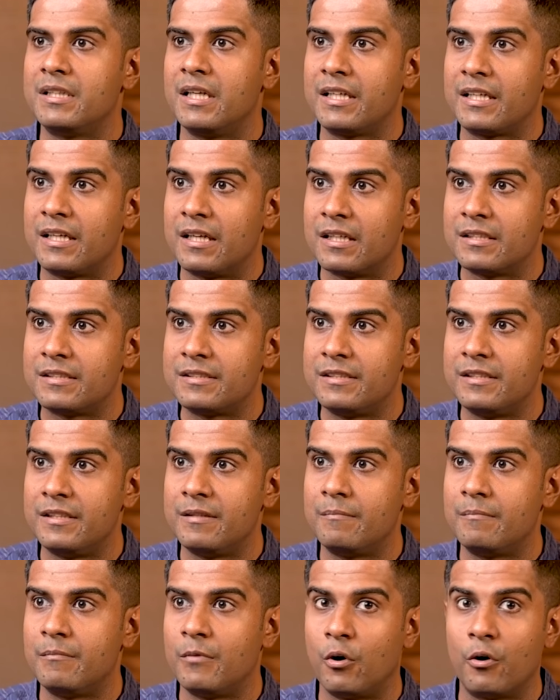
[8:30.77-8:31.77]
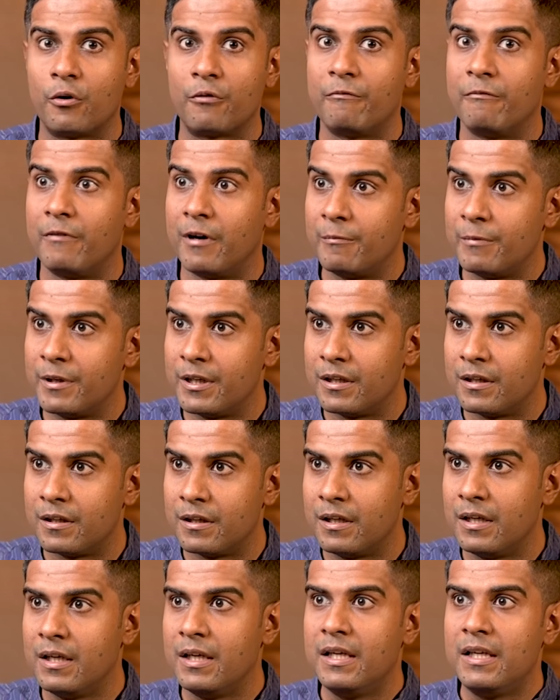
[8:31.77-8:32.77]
like nasyam or vamana,